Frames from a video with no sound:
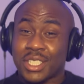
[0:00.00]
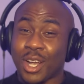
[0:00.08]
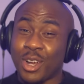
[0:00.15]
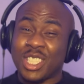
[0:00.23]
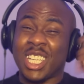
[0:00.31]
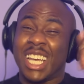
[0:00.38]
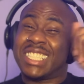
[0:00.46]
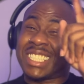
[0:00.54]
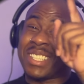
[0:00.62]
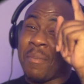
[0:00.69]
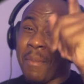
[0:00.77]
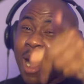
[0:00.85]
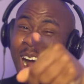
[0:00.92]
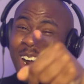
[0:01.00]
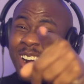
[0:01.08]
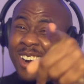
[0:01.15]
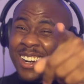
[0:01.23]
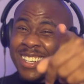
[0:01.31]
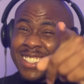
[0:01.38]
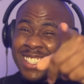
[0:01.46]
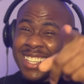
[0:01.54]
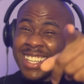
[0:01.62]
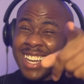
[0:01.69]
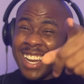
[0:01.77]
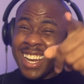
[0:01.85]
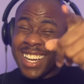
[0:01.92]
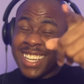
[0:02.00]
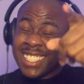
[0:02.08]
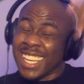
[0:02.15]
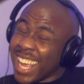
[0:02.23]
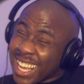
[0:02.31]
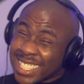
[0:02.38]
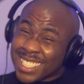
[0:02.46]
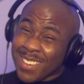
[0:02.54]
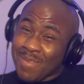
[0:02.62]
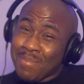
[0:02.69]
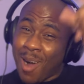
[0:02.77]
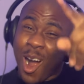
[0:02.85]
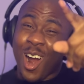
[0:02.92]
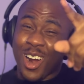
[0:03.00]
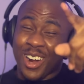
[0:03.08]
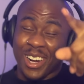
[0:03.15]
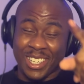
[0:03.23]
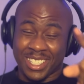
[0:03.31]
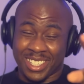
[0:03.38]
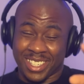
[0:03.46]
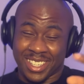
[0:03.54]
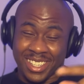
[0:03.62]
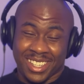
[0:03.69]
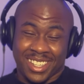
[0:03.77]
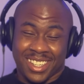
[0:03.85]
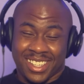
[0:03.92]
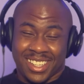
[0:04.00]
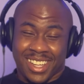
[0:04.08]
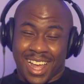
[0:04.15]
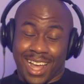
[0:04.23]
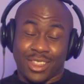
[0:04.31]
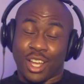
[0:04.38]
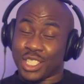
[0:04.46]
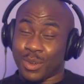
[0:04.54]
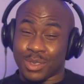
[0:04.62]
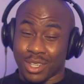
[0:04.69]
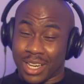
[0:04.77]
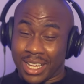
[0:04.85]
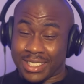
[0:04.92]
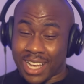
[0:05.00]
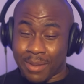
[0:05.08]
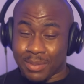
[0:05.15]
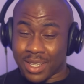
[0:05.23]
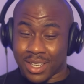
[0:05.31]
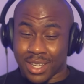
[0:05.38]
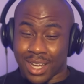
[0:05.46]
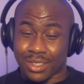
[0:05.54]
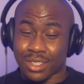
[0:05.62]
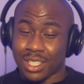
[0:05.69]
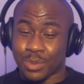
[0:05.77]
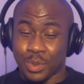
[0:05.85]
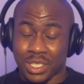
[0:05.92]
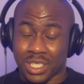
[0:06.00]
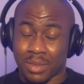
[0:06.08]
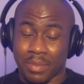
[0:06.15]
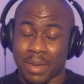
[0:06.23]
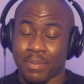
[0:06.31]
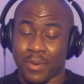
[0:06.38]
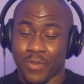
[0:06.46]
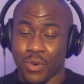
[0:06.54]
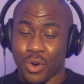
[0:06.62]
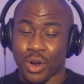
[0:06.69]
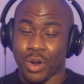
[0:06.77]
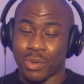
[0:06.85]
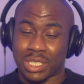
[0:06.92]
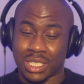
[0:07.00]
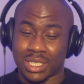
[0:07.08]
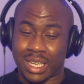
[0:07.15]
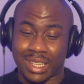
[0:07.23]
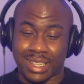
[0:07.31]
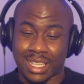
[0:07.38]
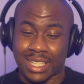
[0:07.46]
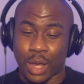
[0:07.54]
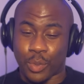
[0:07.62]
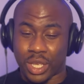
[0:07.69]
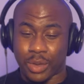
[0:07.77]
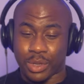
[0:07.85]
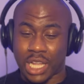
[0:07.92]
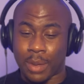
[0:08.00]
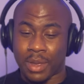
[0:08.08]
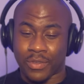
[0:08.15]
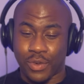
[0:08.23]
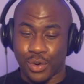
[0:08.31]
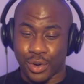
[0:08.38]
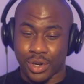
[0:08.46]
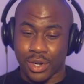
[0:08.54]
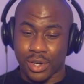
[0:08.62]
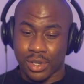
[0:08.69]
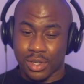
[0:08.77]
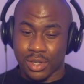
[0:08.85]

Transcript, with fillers: Cersei is smart! She is smart! I thought she was going to accept it. I thought that's what she meant before, when she said that that's not what he was coming for.